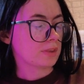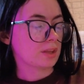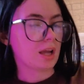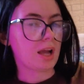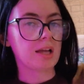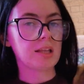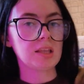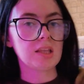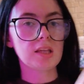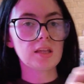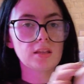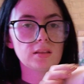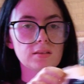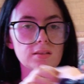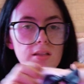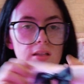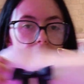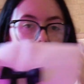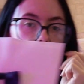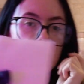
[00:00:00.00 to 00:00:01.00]
I think it's
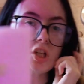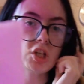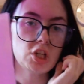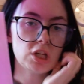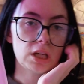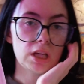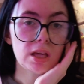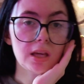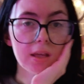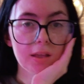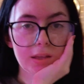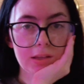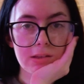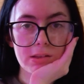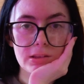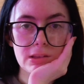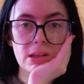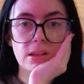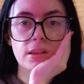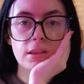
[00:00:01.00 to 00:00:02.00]
gonna be chic.
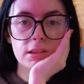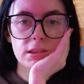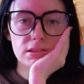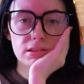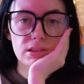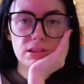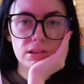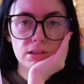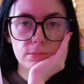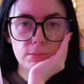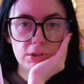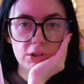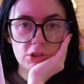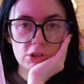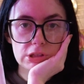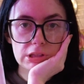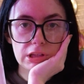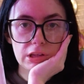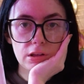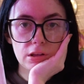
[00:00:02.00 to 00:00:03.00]
I think it's gonna be
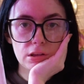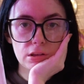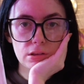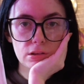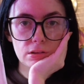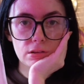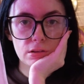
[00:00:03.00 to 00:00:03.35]
chic.